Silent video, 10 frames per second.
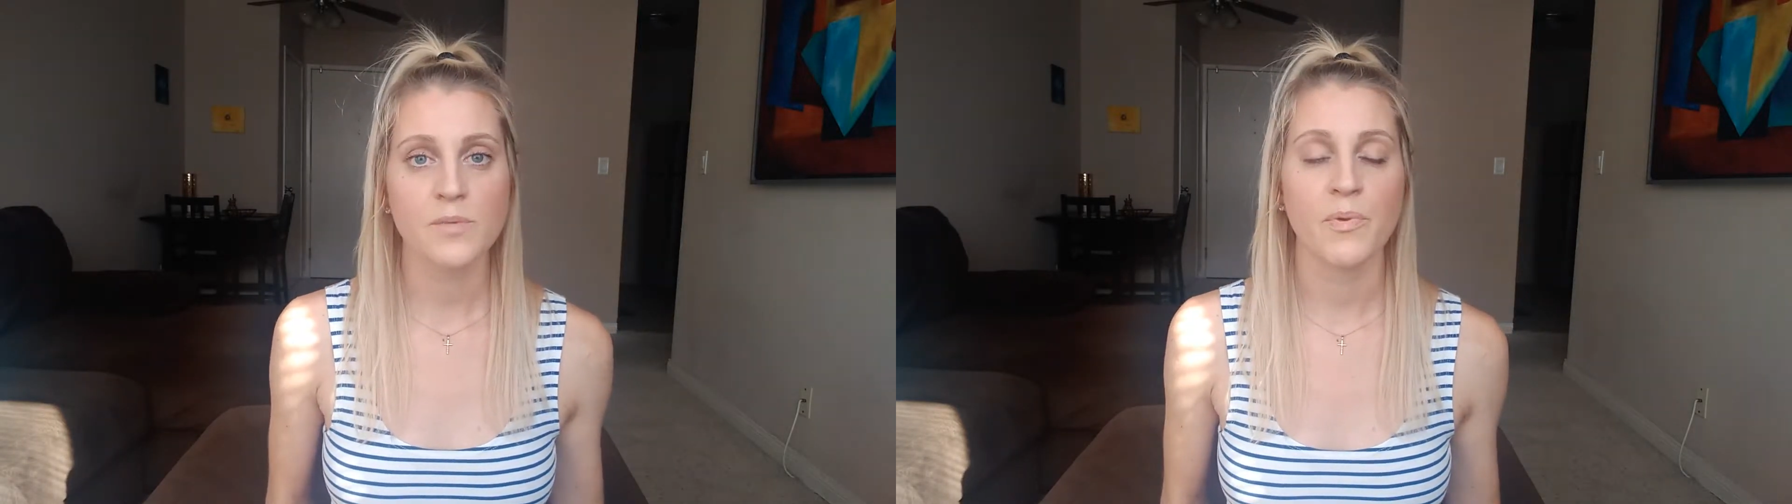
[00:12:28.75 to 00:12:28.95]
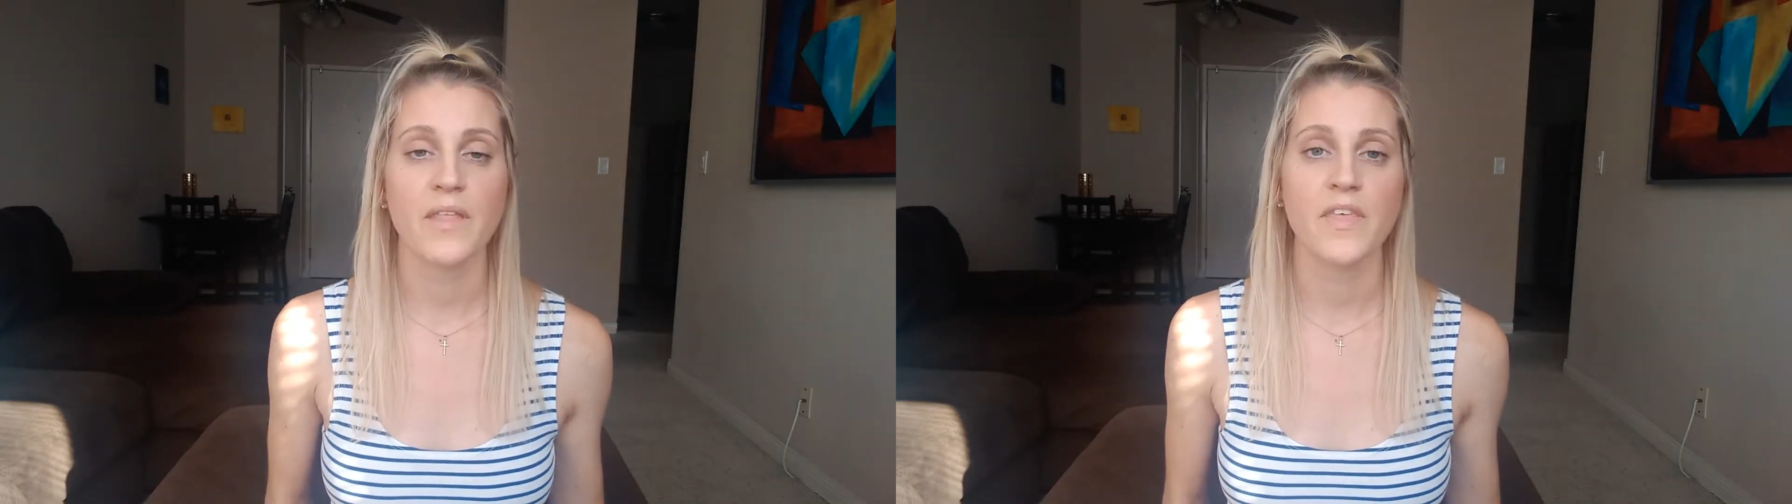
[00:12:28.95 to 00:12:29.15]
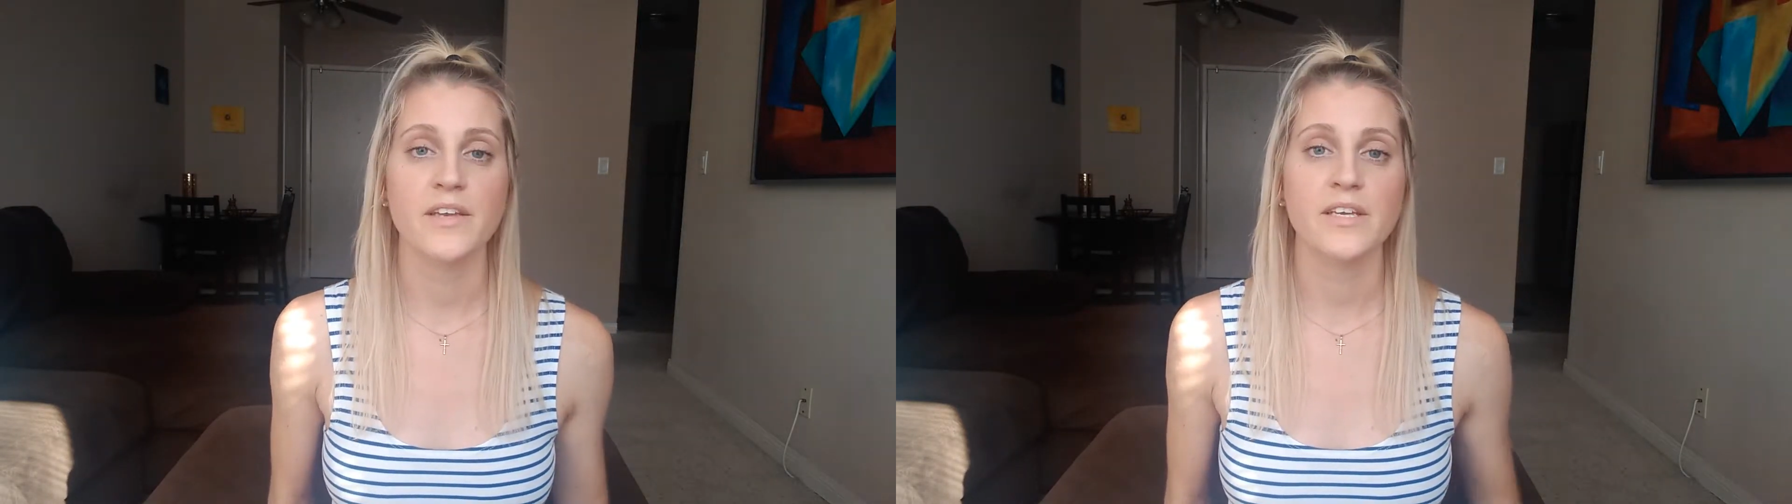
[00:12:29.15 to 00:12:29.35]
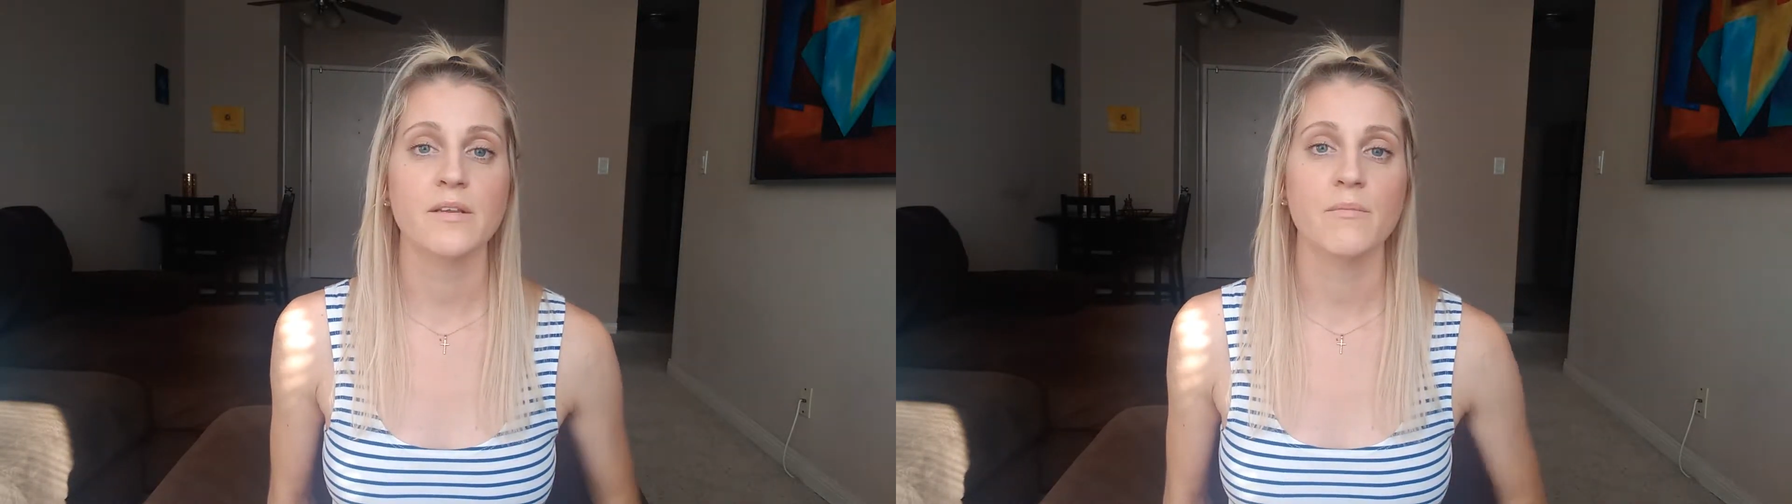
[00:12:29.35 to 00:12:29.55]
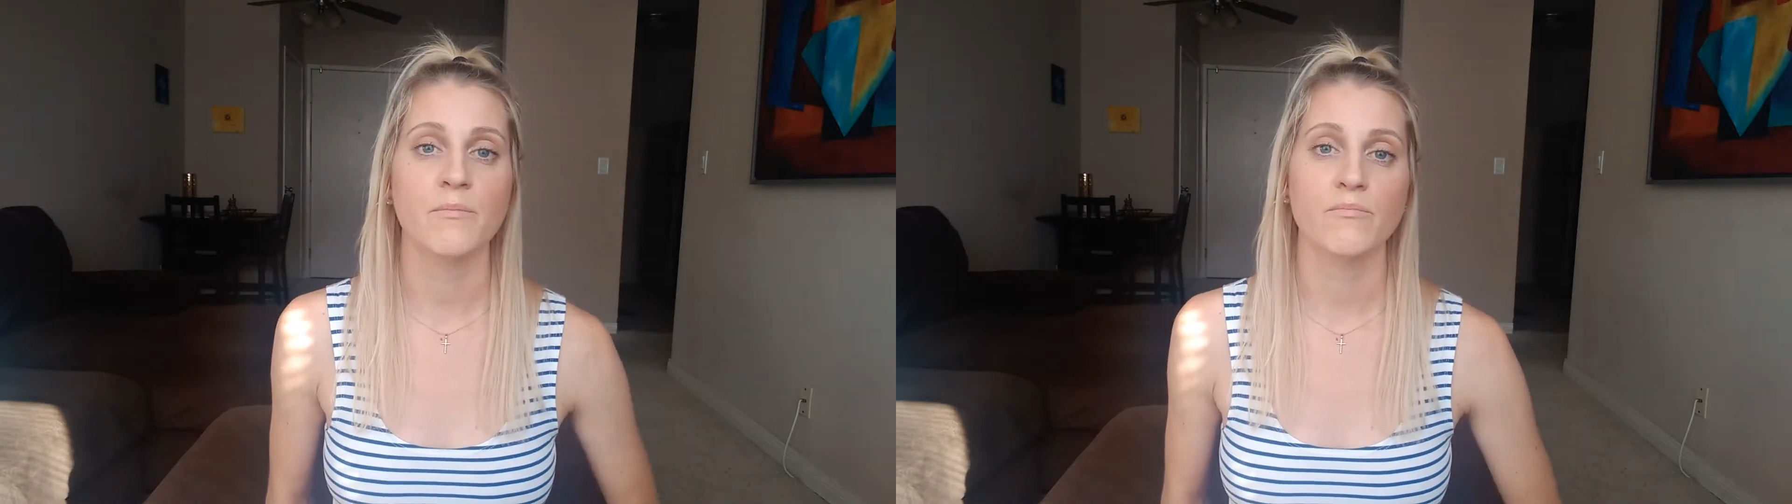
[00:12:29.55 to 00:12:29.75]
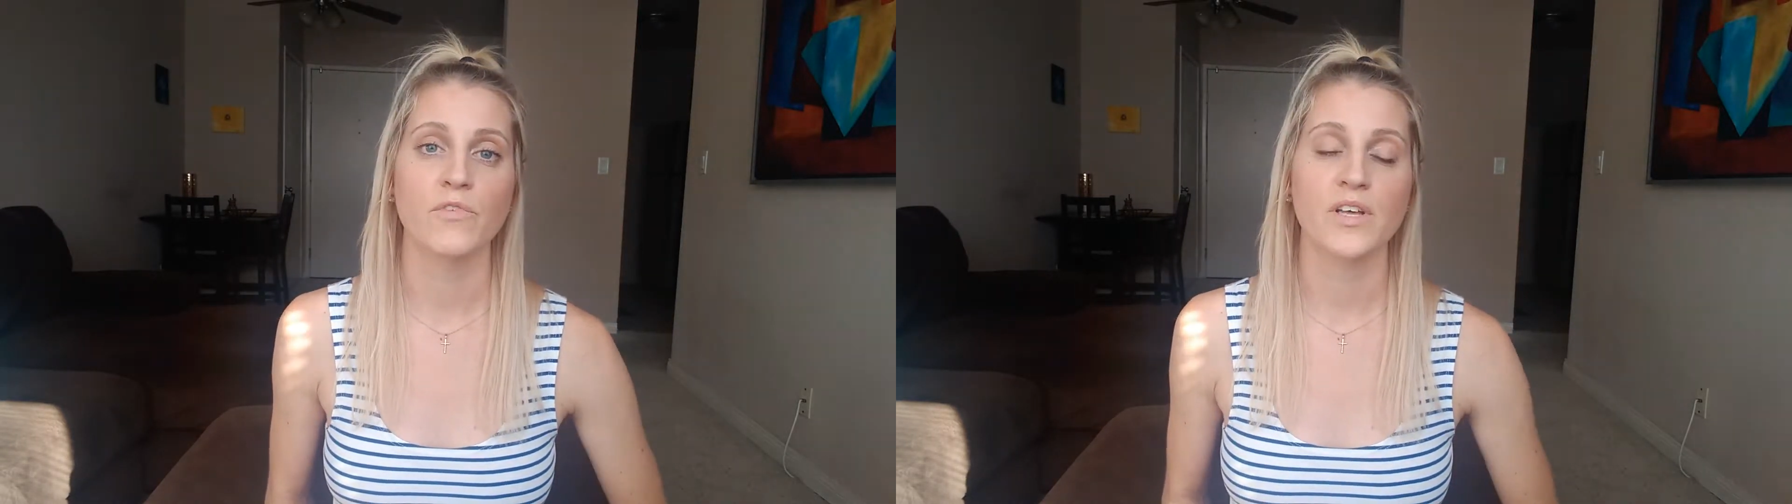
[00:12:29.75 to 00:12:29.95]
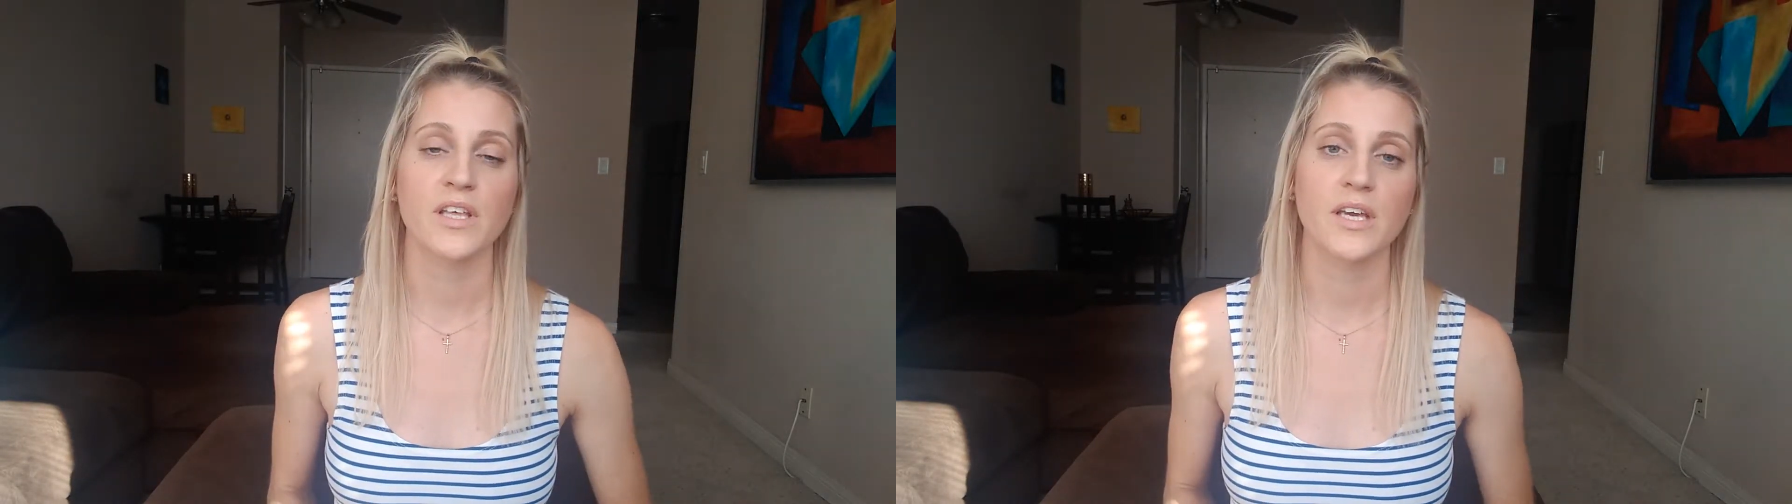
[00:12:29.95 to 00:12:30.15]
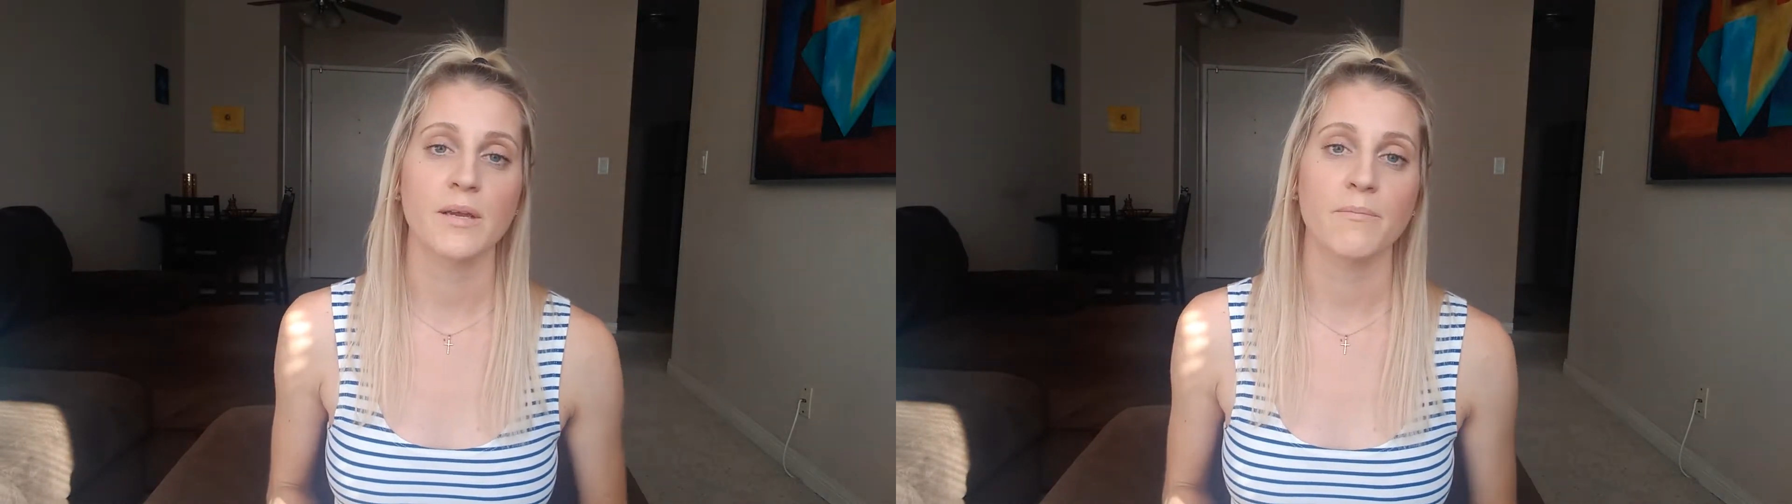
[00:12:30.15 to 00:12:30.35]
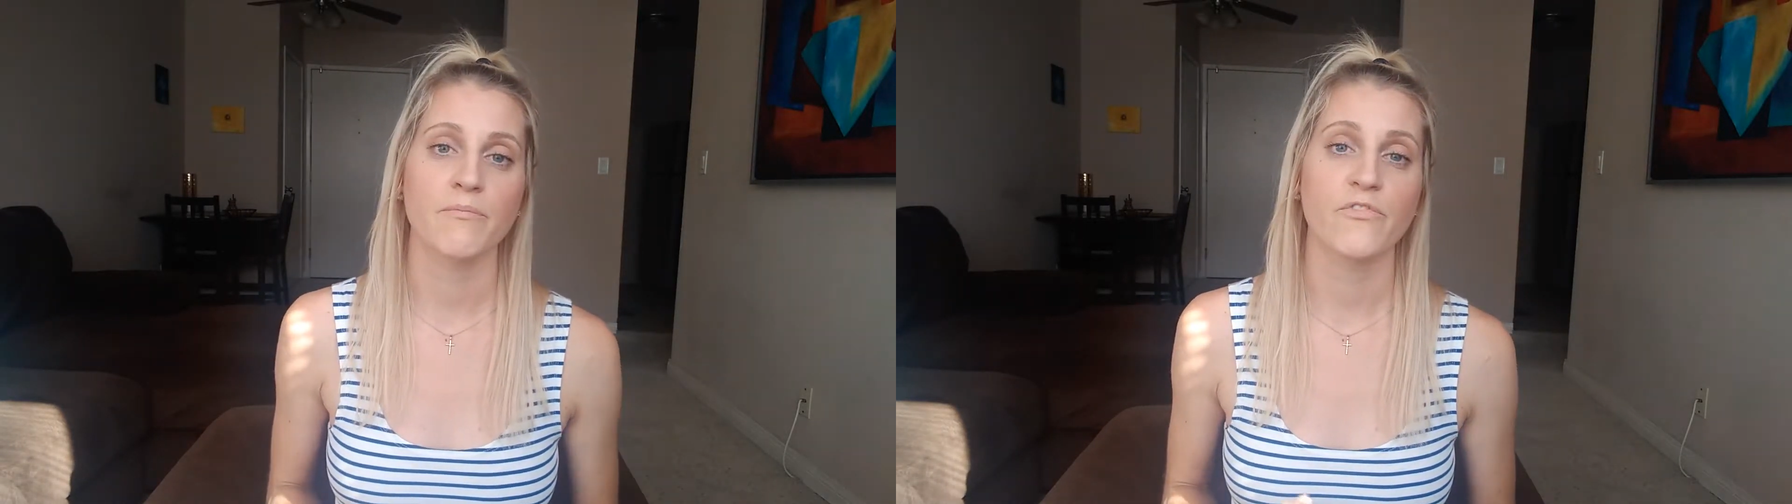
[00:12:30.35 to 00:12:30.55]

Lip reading: but they didn't really